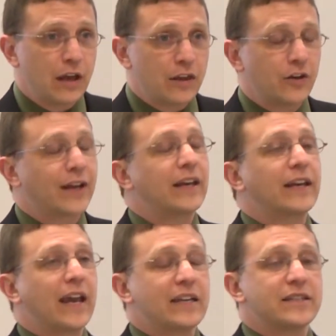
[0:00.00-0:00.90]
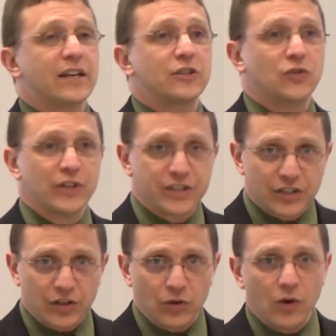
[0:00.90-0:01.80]
They're getting cats out of trees
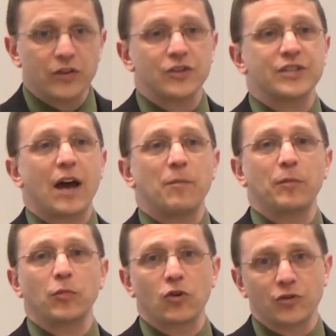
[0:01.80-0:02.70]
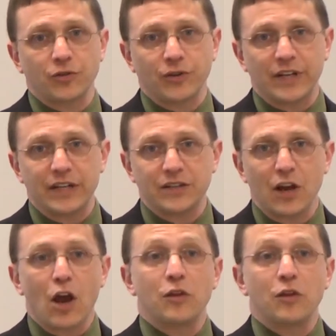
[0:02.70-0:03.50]
too. They're stopping burglaries.